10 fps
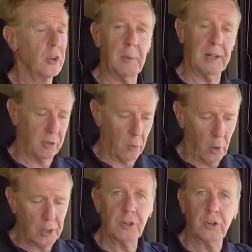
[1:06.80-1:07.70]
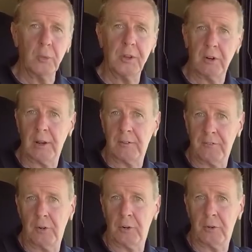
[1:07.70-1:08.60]
no matter what you do with your
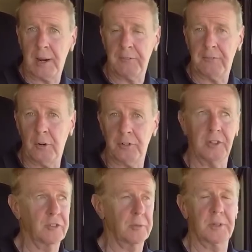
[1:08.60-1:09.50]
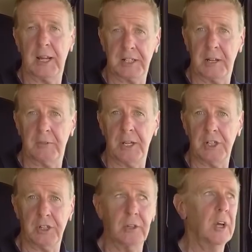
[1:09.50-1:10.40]
foot, right foot in terms of the
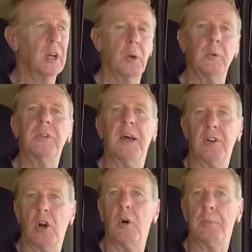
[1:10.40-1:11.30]
acceleration, it will never go